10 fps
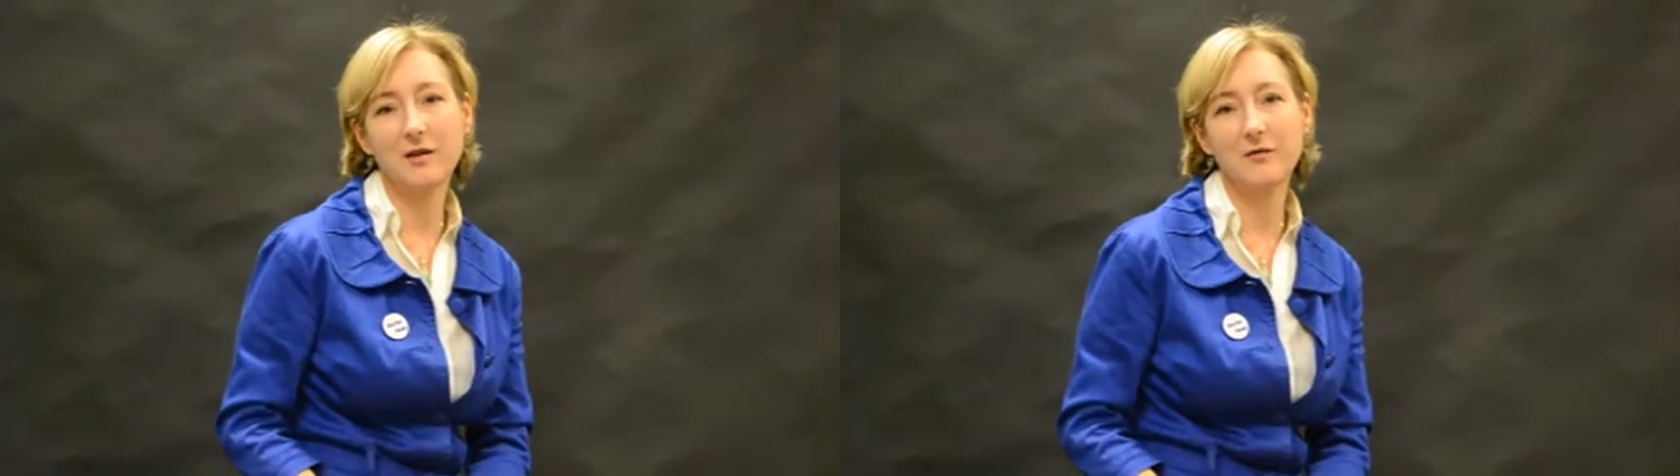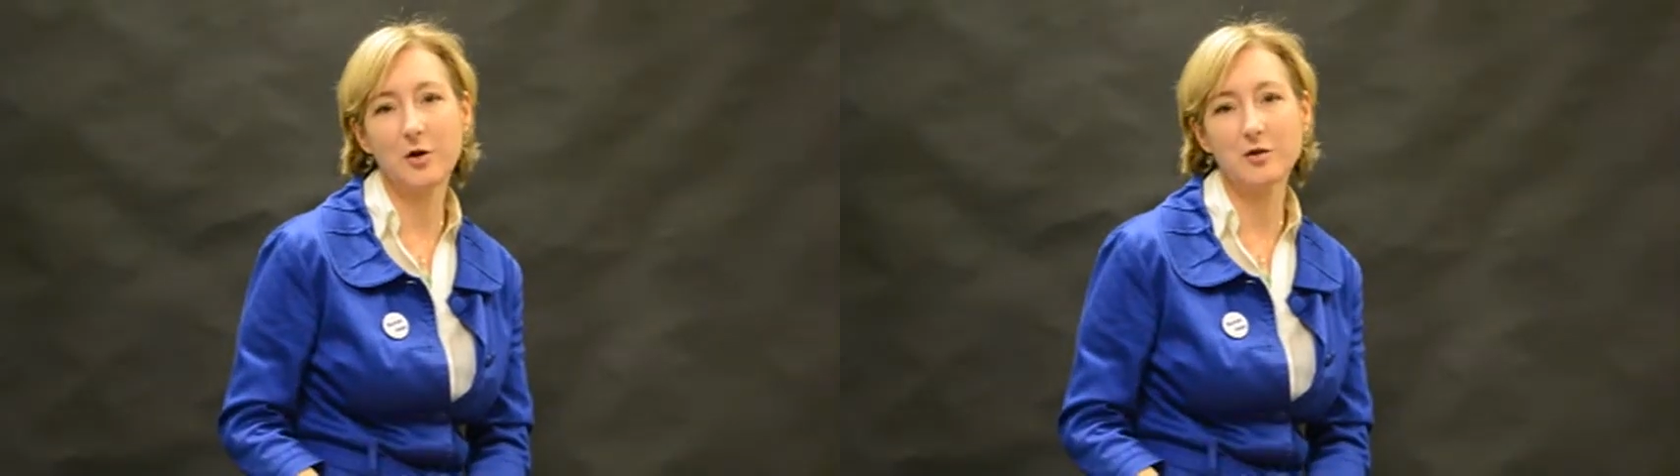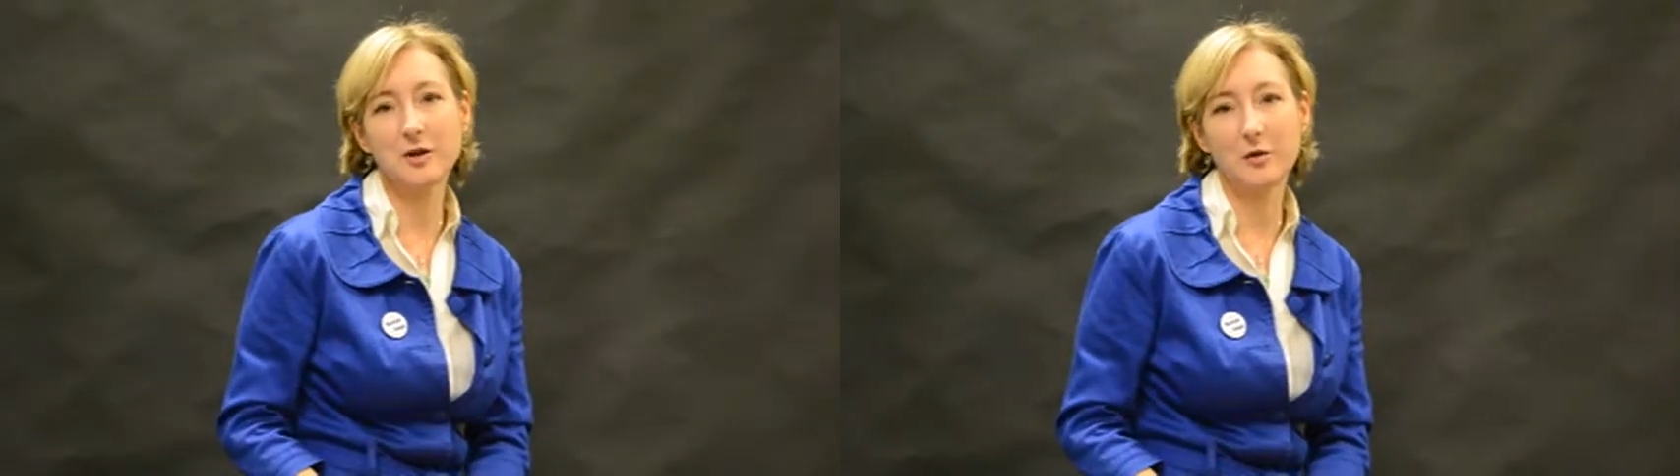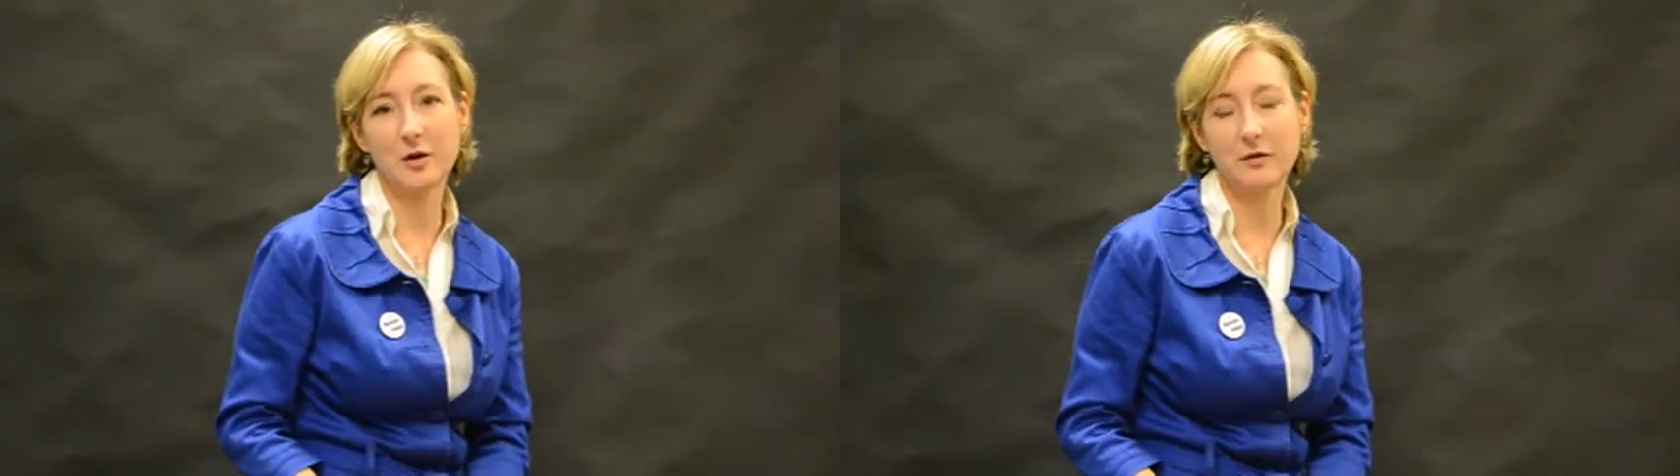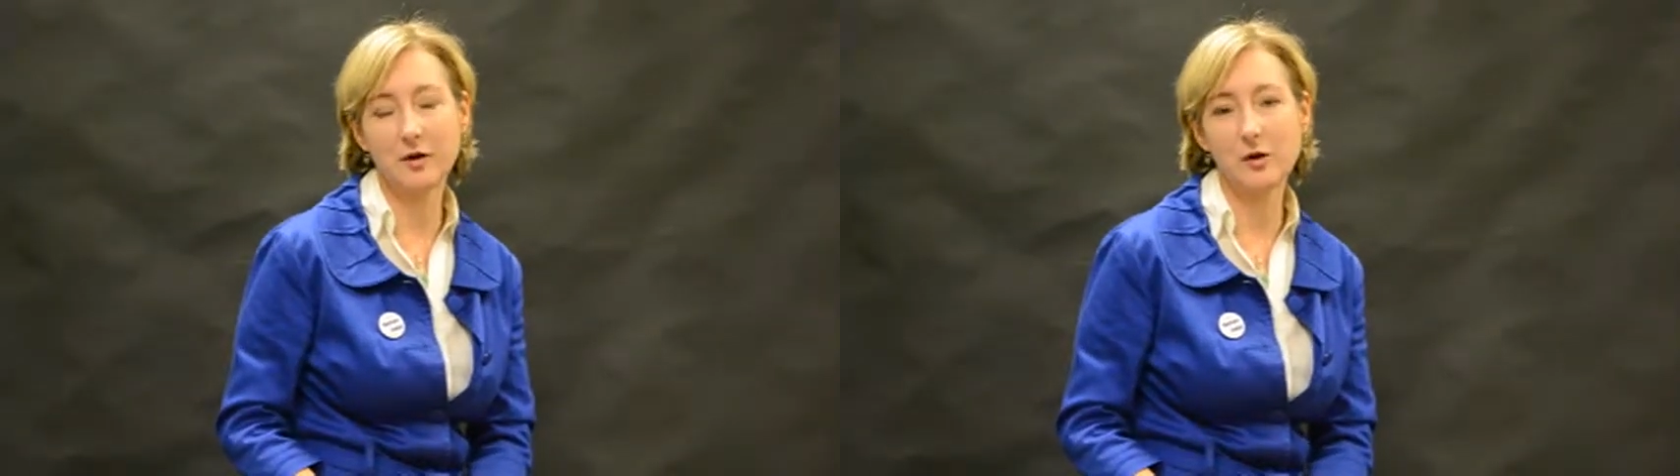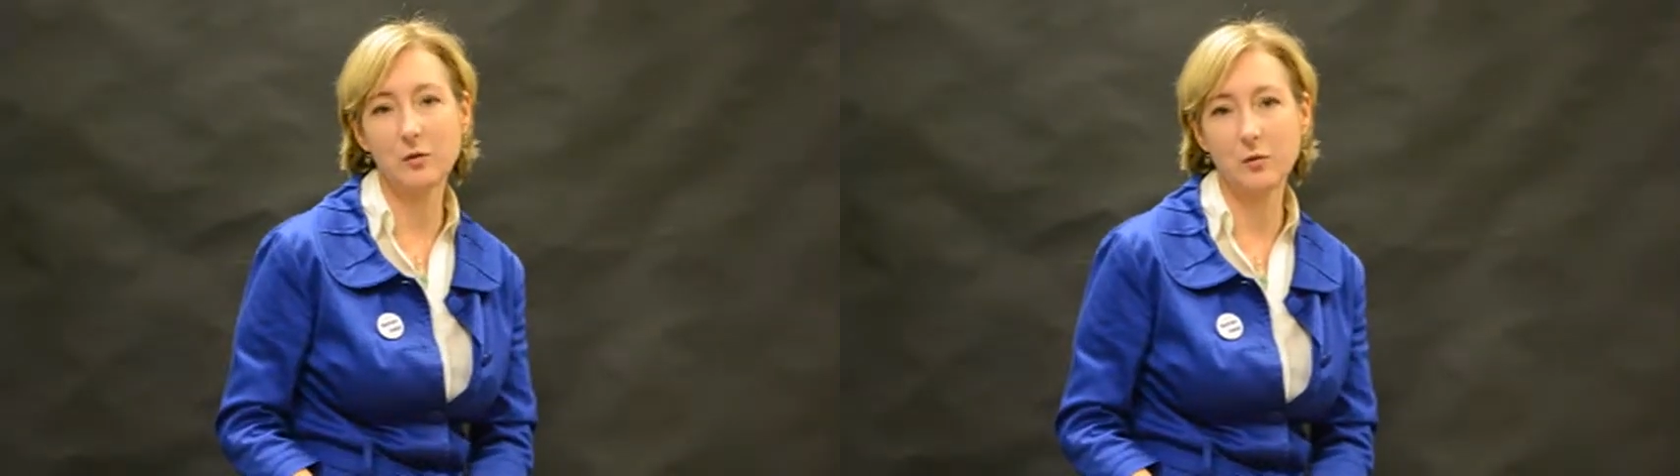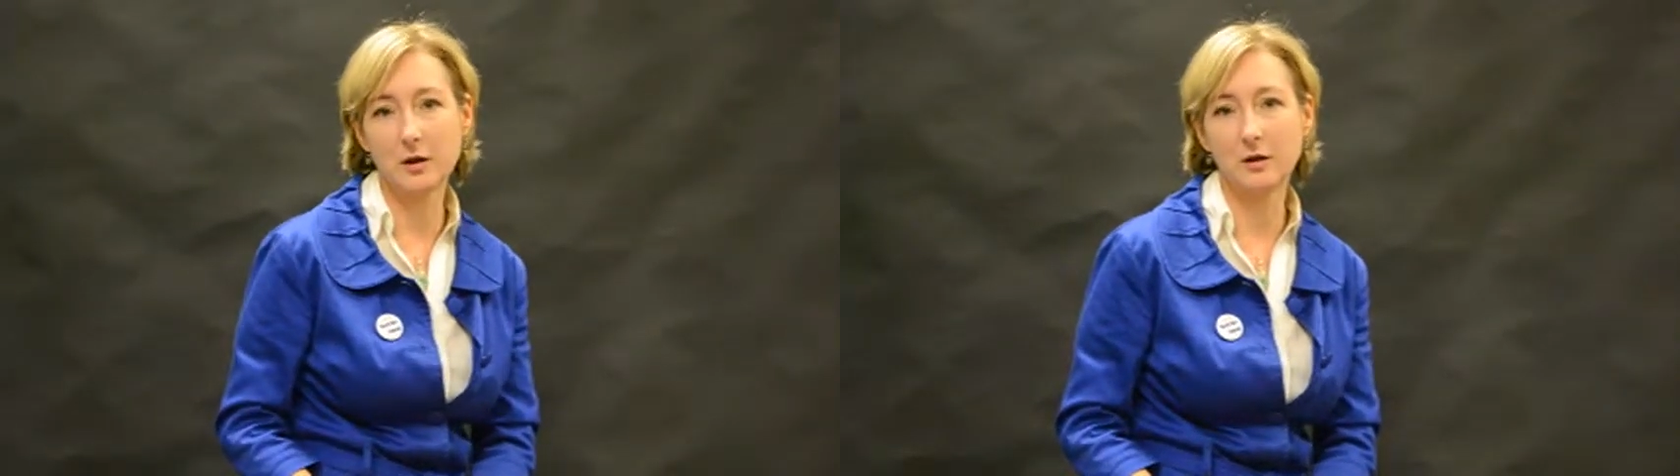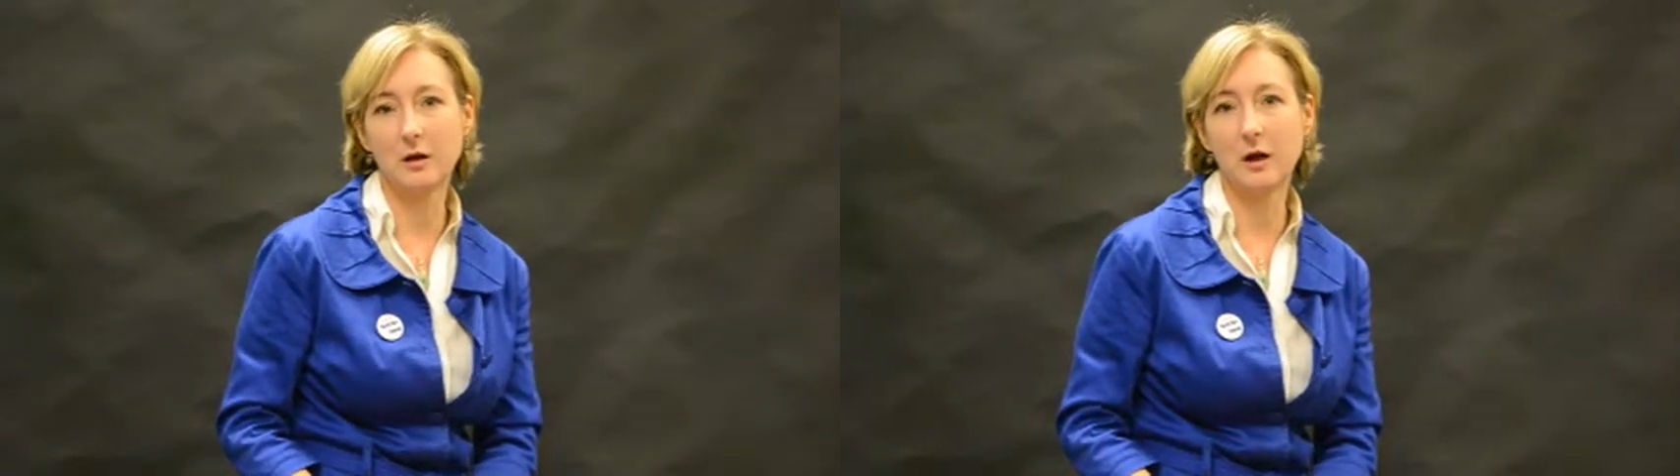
voters in Greenville will